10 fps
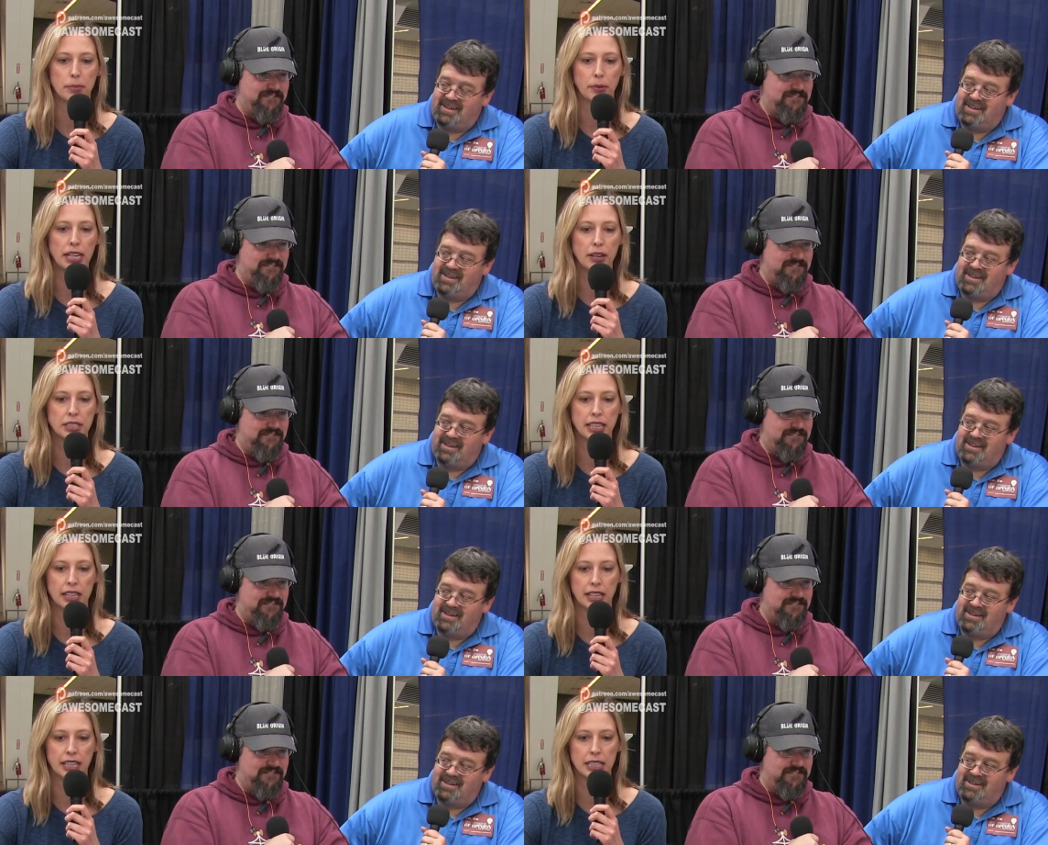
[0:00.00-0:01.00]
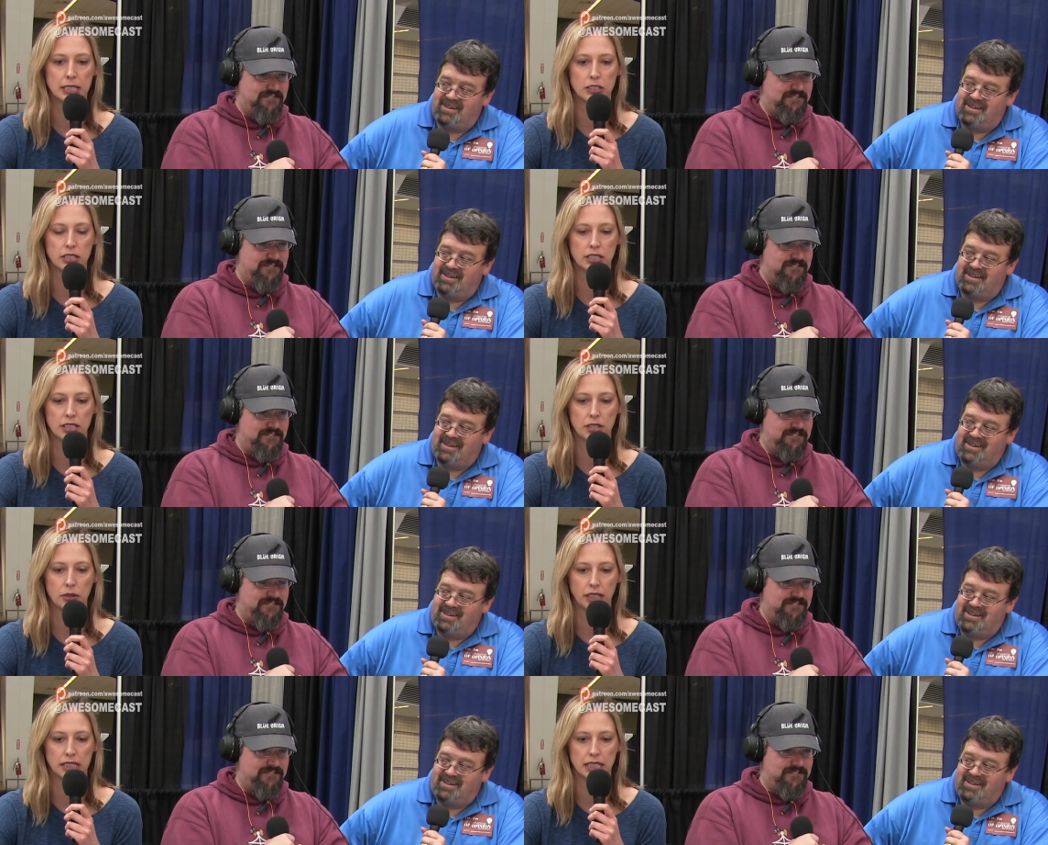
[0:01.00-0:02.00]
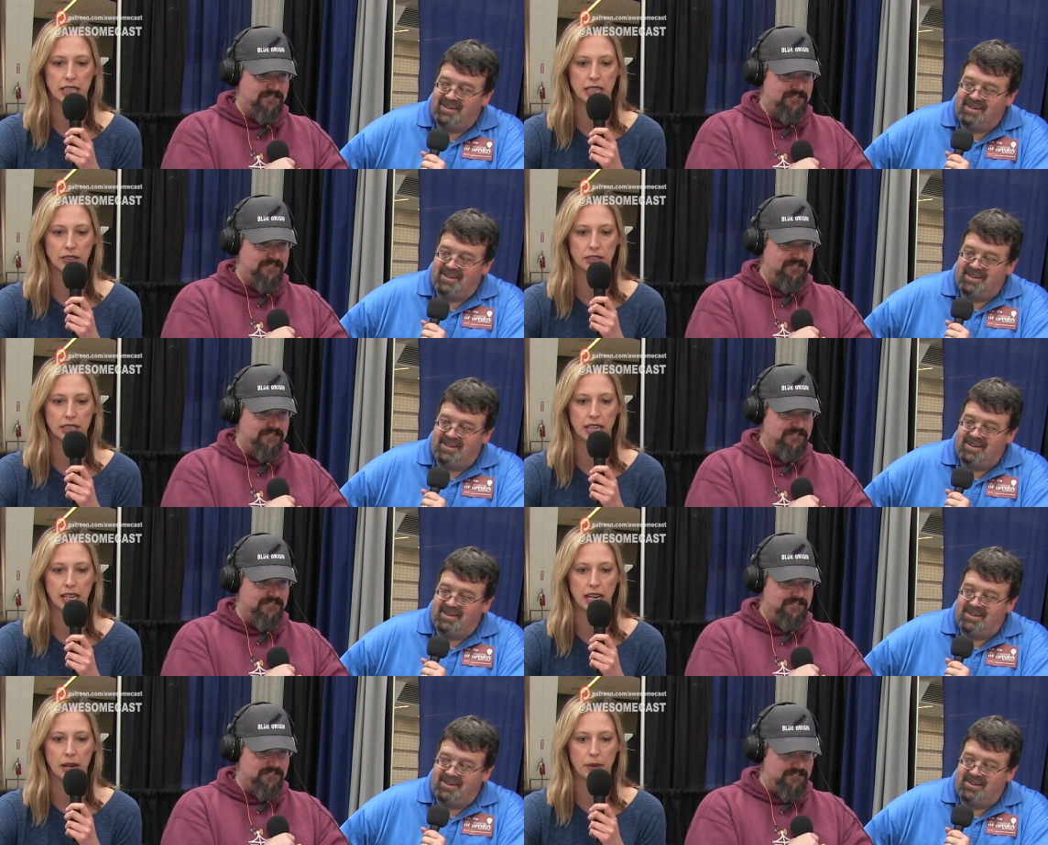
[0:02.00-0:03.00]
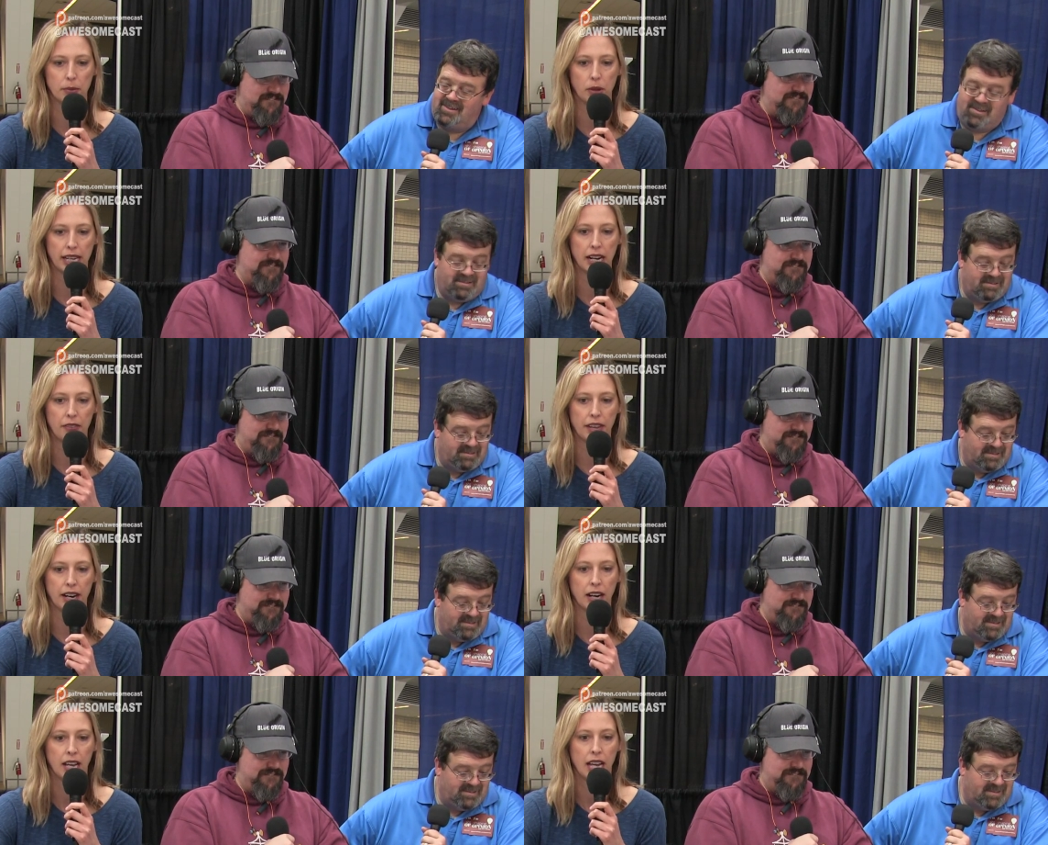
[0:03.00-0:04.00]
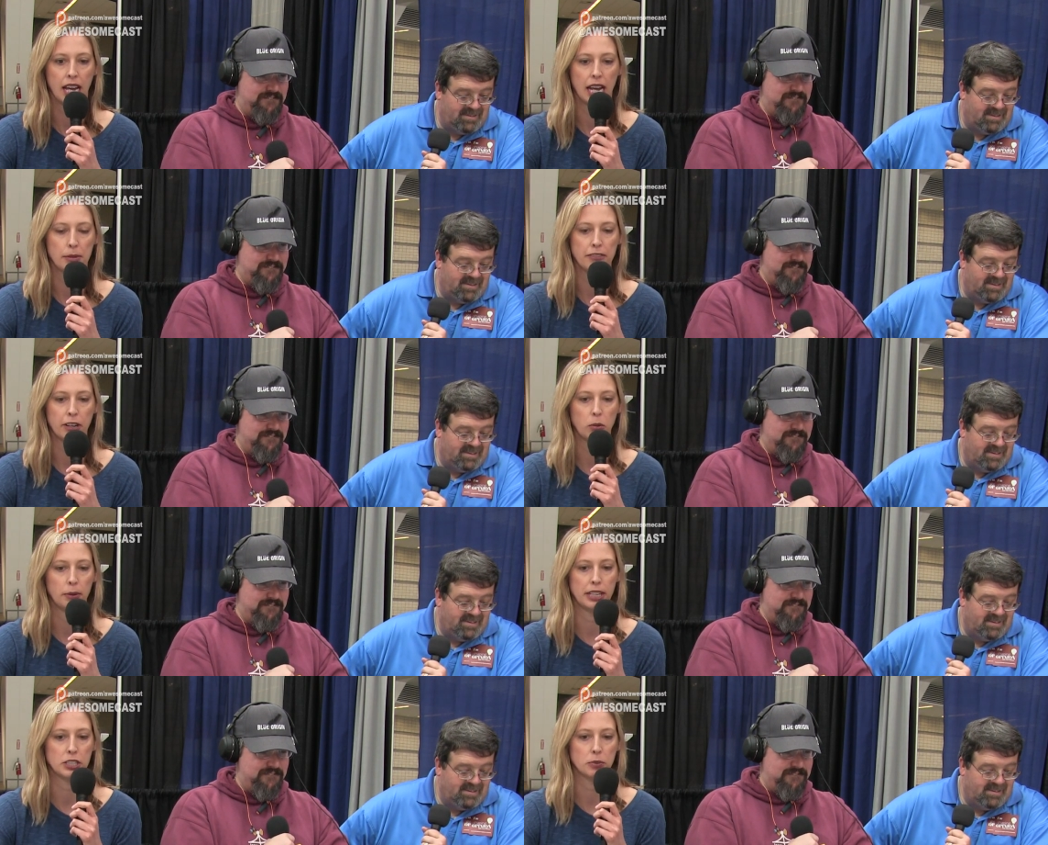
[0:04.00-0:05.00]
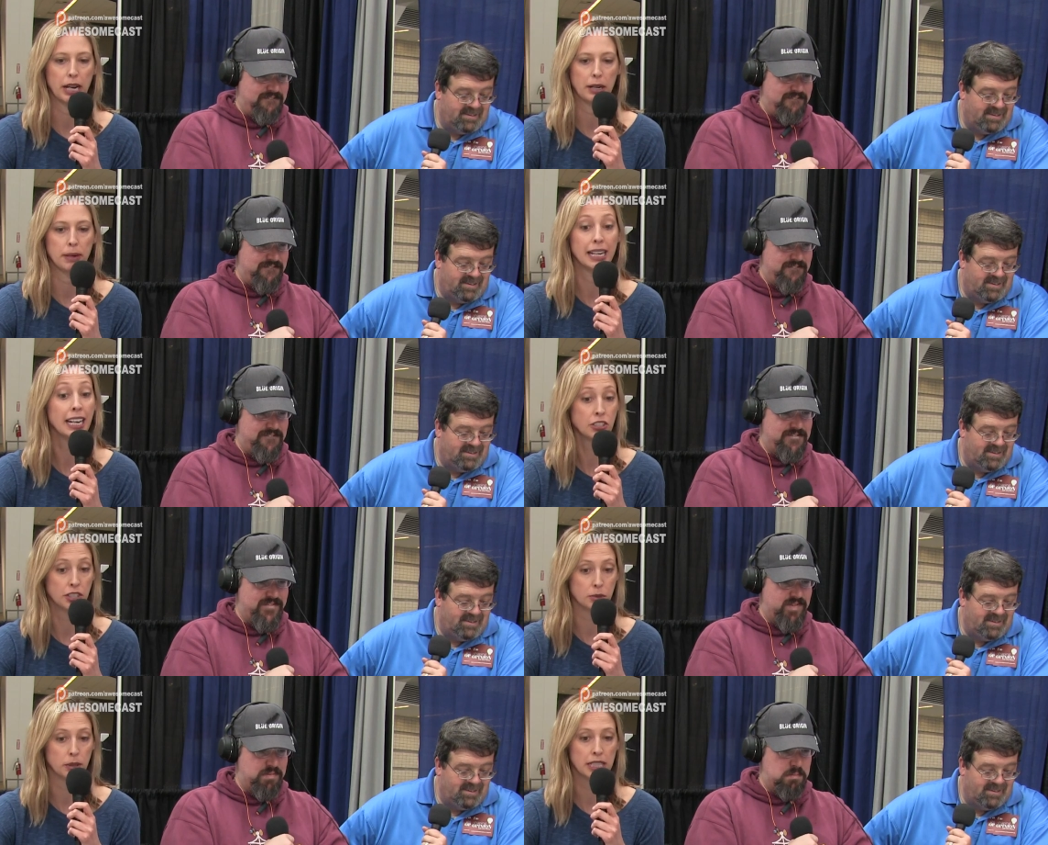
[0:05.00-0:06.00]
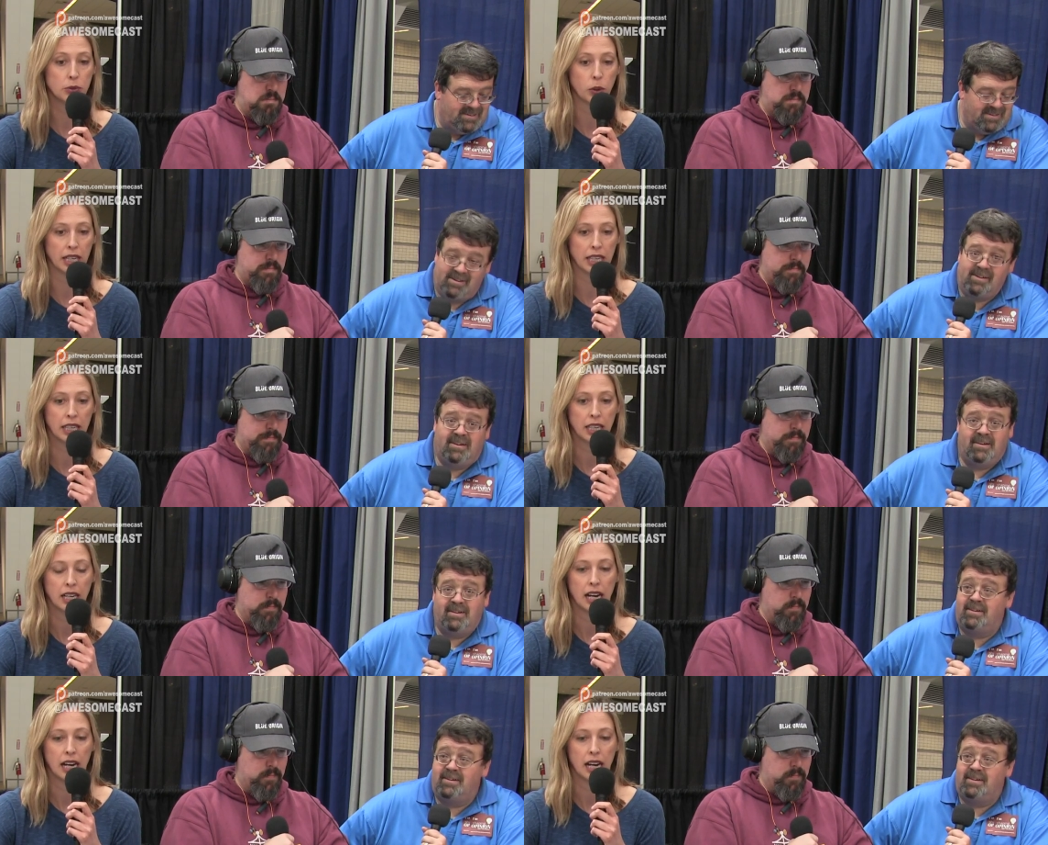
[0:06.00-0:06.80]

Speaker 1: uh, but right now it's kind of I think it's just in New York City. It looks like um, they're mm-hmm. rolling it out there, and it'll be available nationwide by next year, 2020.